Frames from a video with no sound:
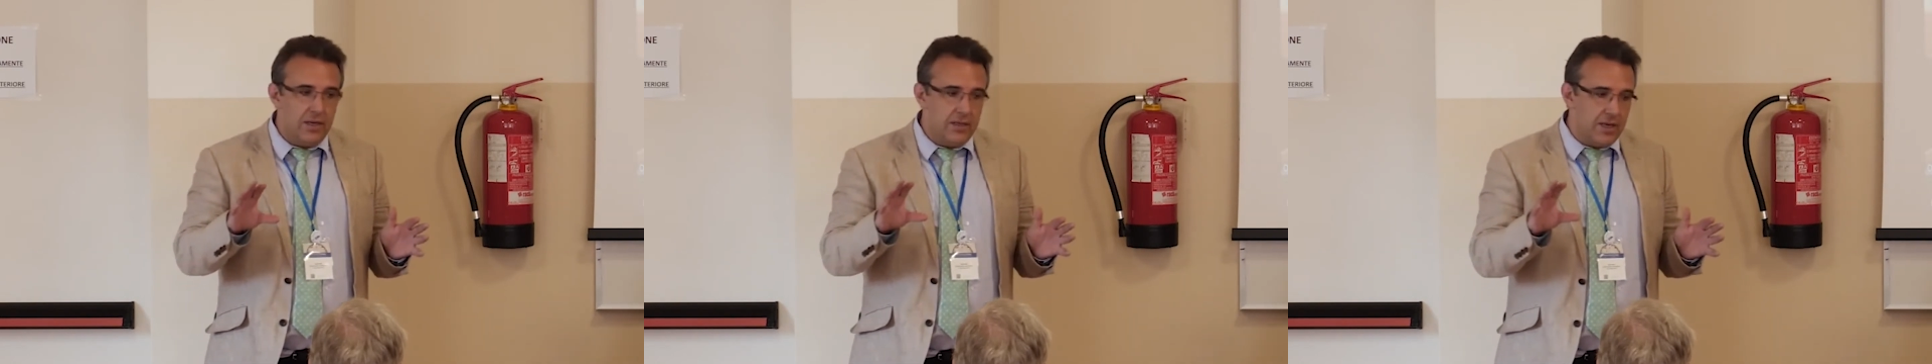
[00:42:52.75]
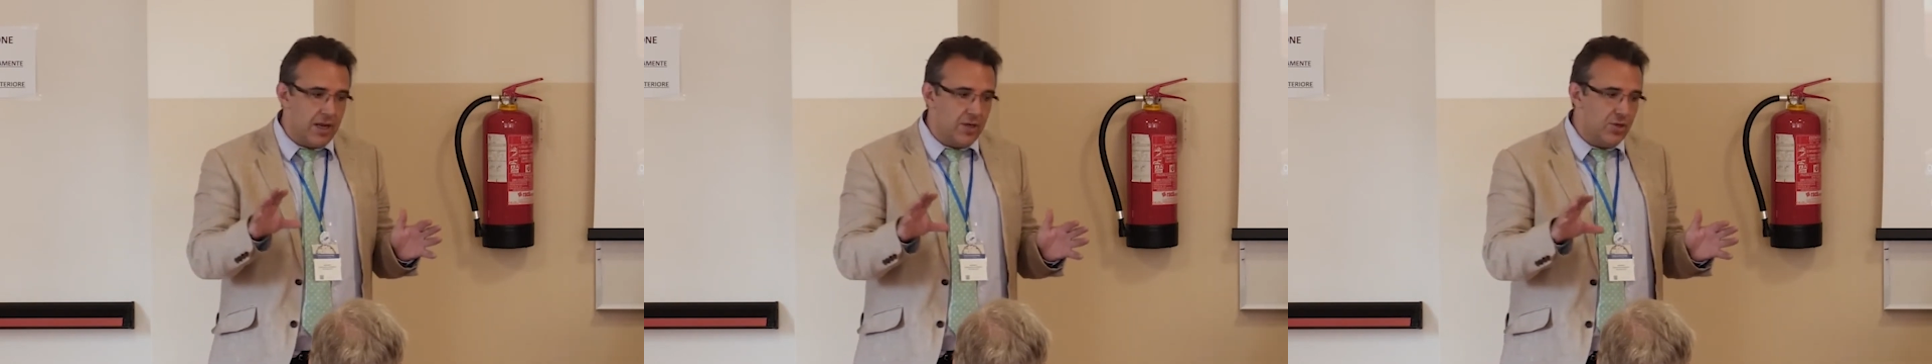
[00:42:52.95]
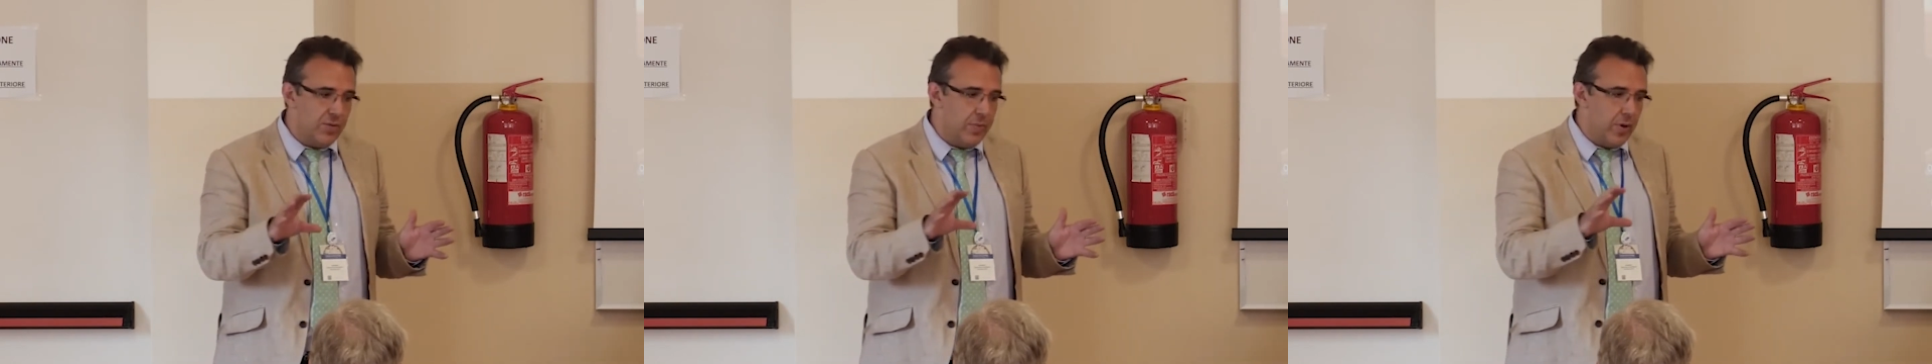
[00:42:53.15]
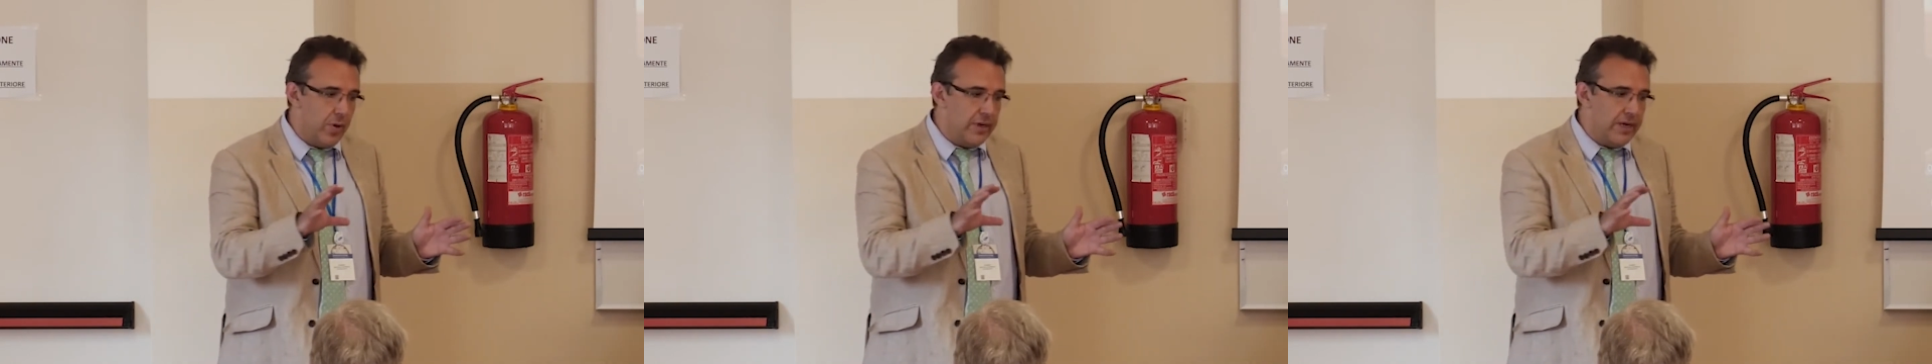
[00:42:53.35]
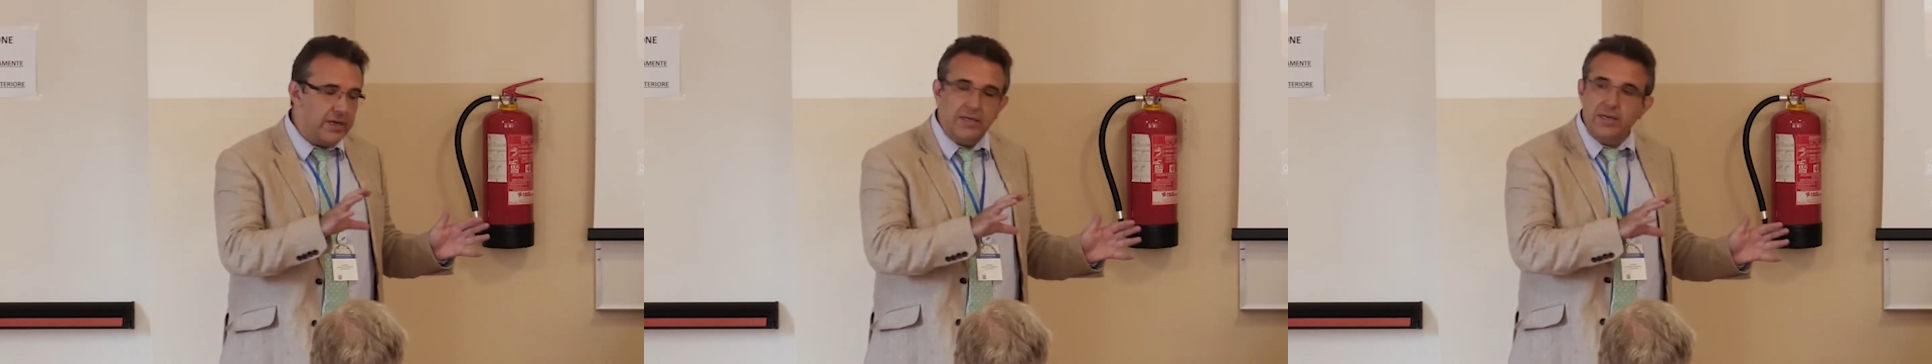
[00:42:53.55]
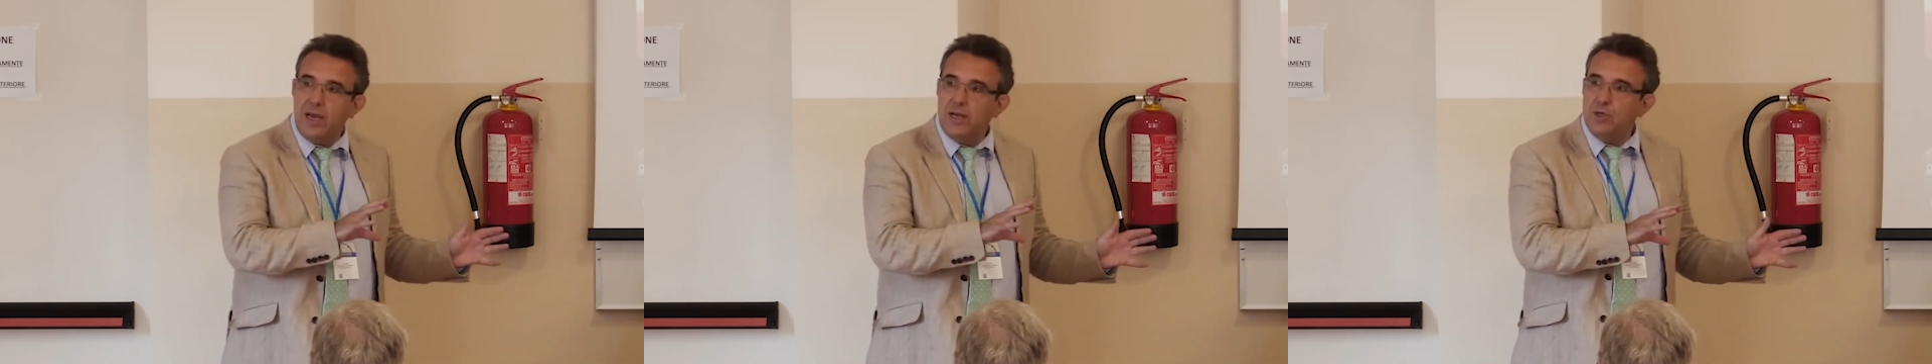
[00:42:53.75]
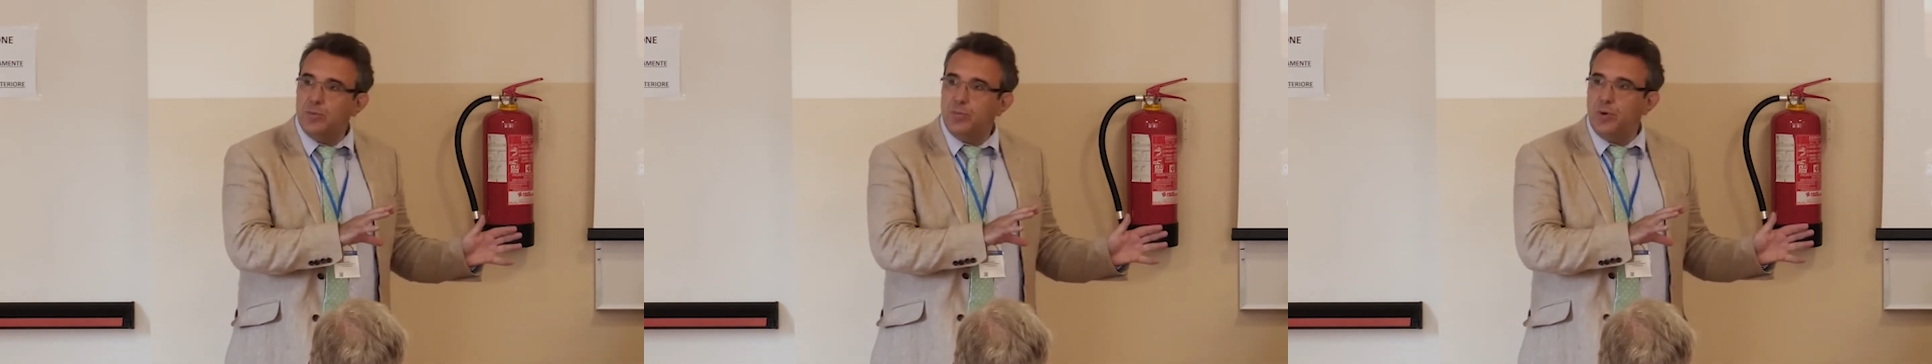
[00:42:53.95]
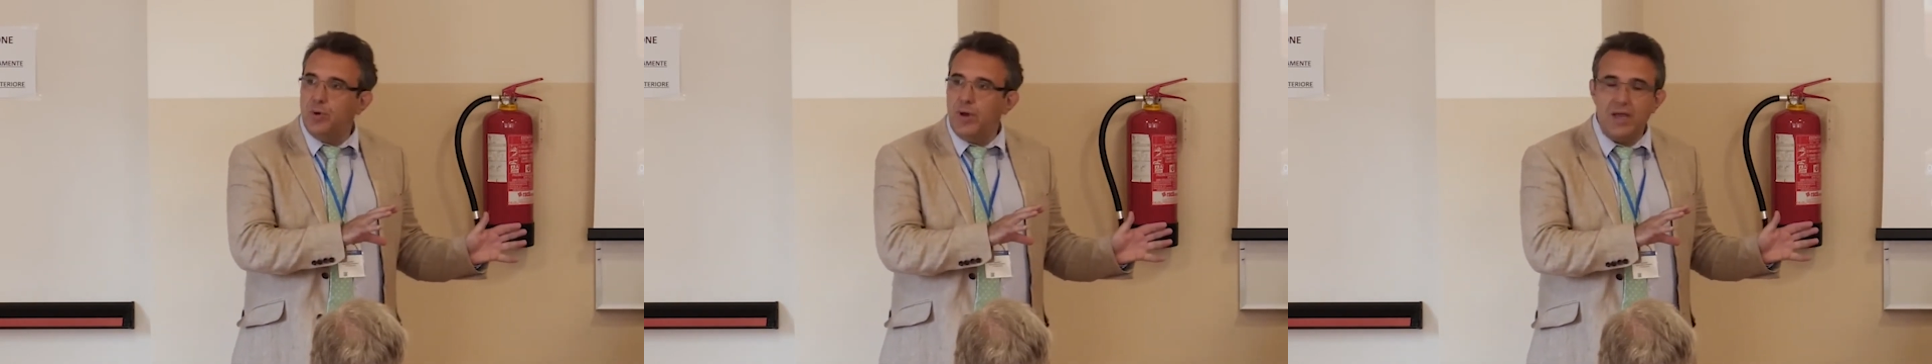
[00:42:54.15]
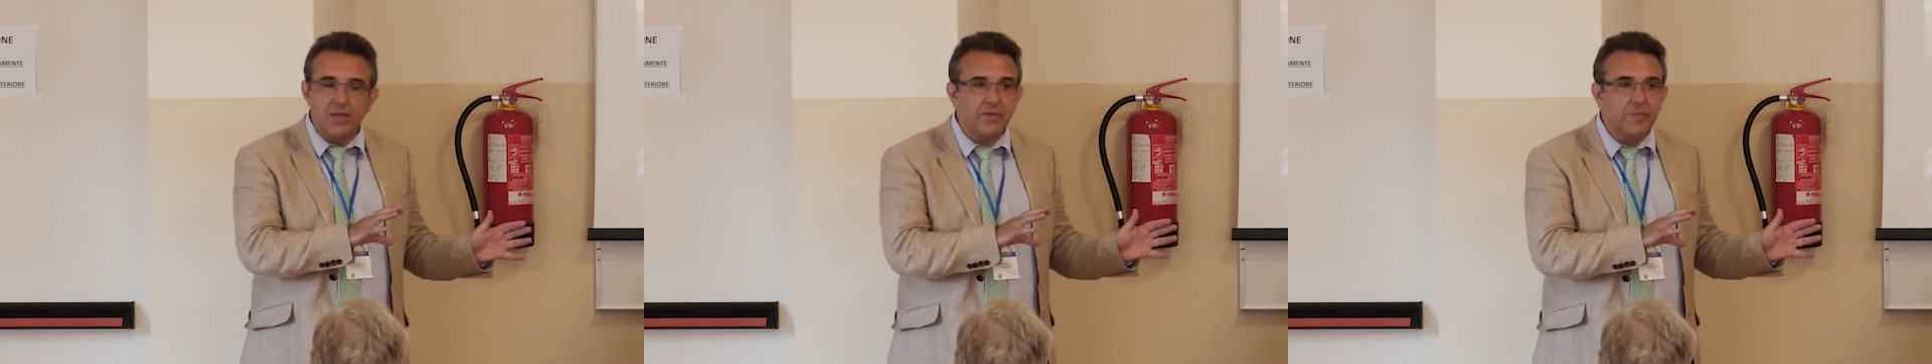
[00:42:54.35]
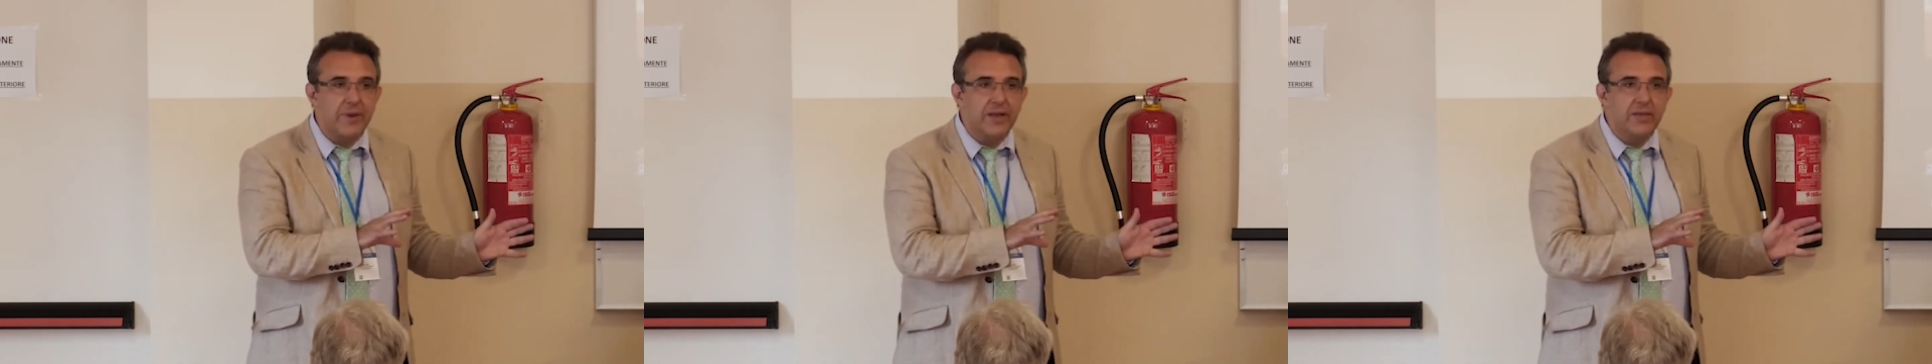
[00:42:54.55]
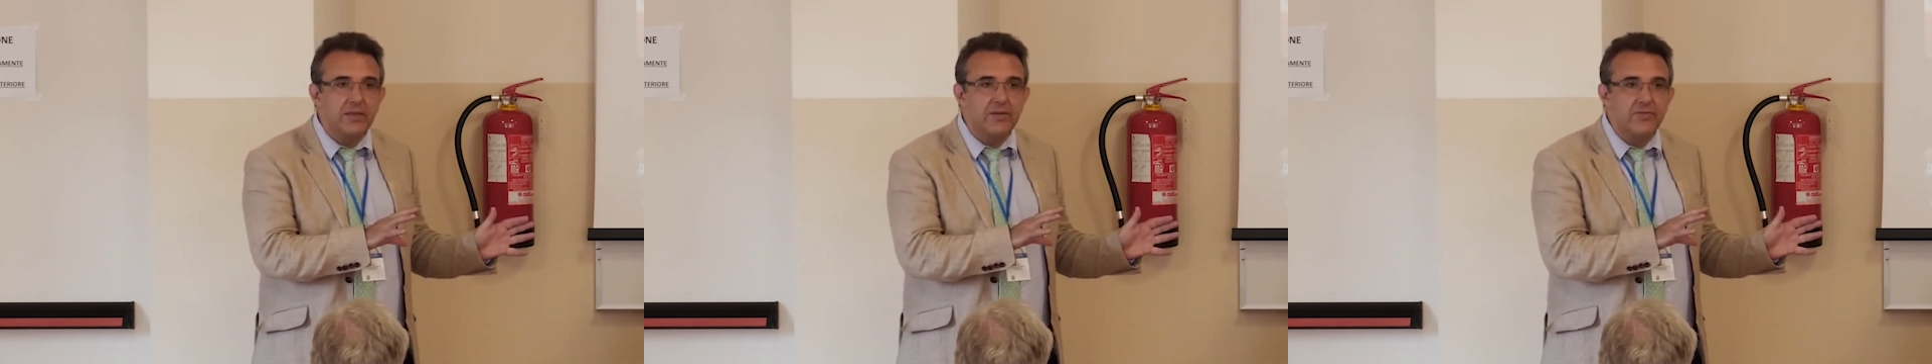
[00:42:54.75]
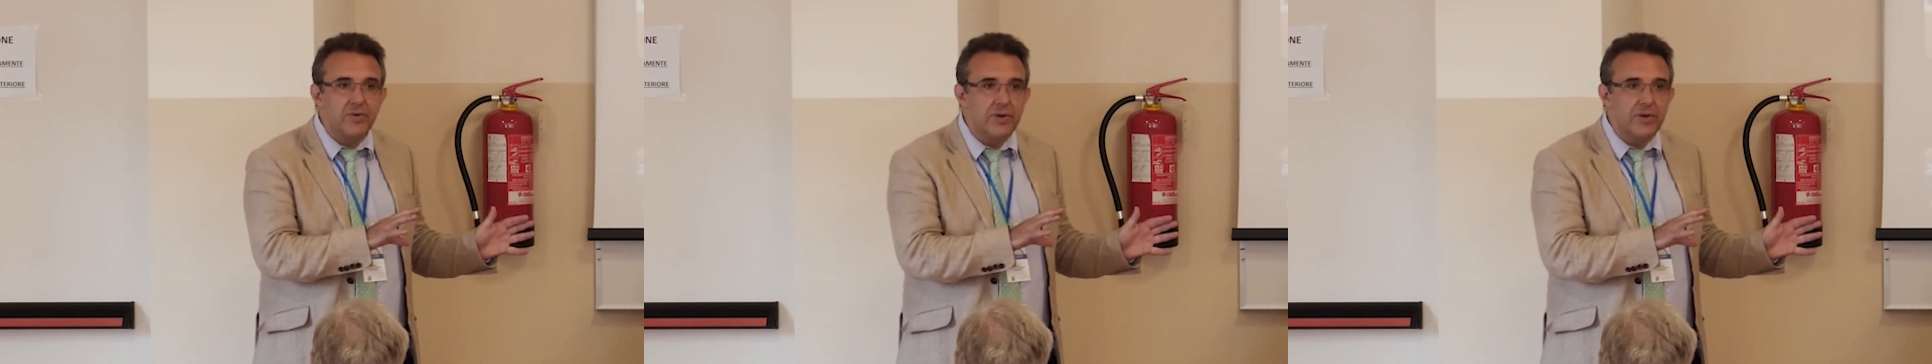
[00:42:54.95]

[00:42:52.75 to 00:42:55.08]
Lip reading: tangible and intangible aspects of